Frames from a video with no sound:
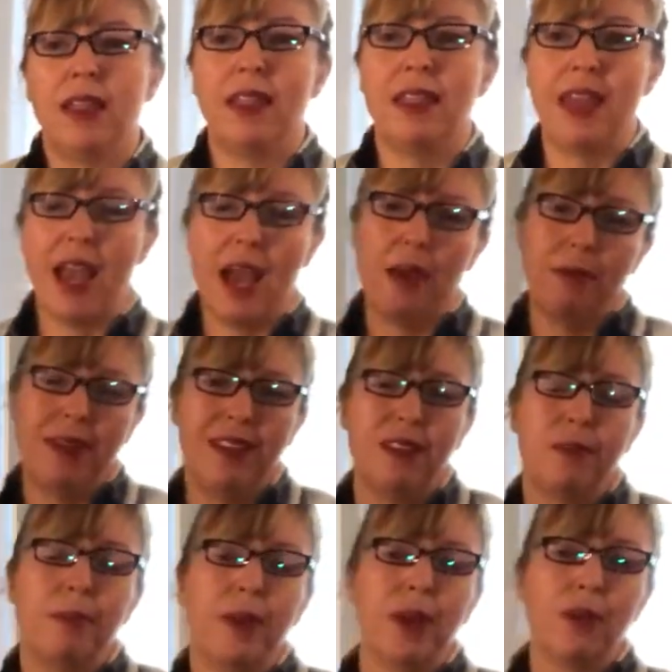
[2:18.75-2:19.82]
That
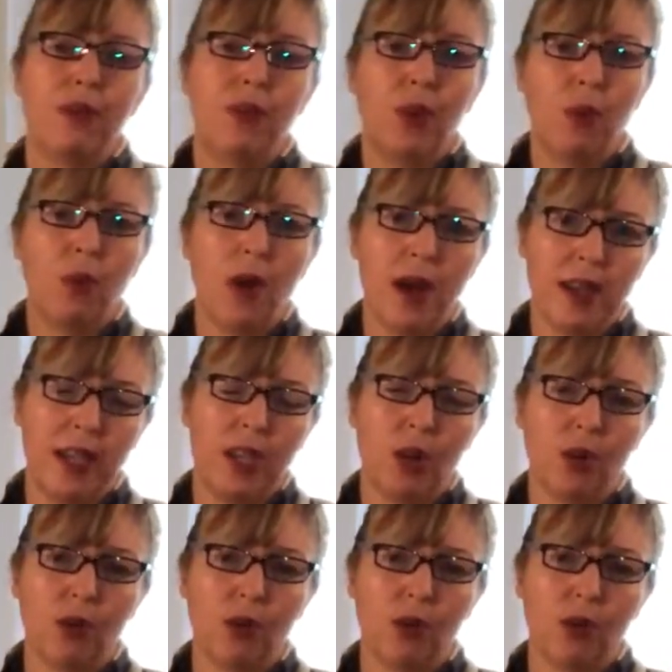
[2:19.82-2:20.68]
means barefoot walking